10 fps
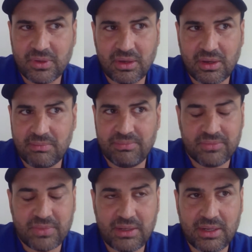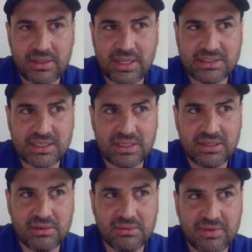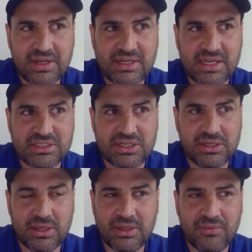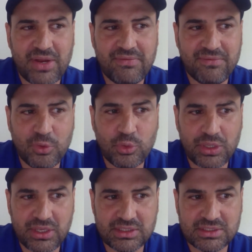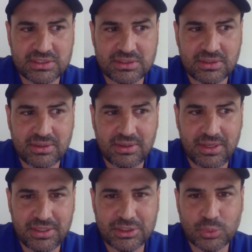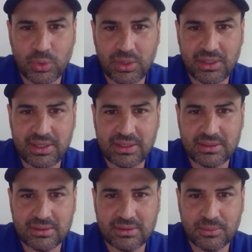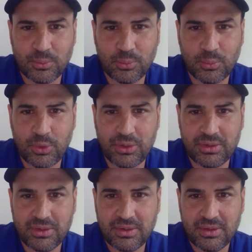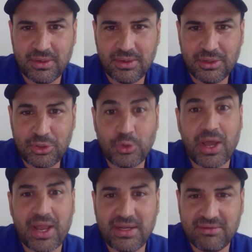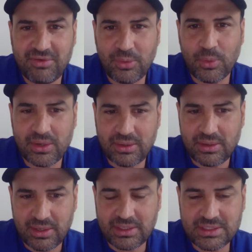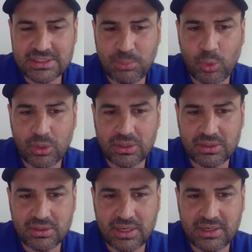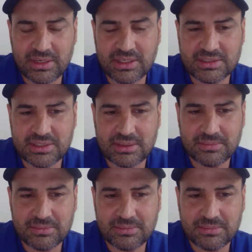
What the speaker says: uh, and that's, I think, fantastic. And the very few things in this world that would unite everyone. And I think sport kind of does that.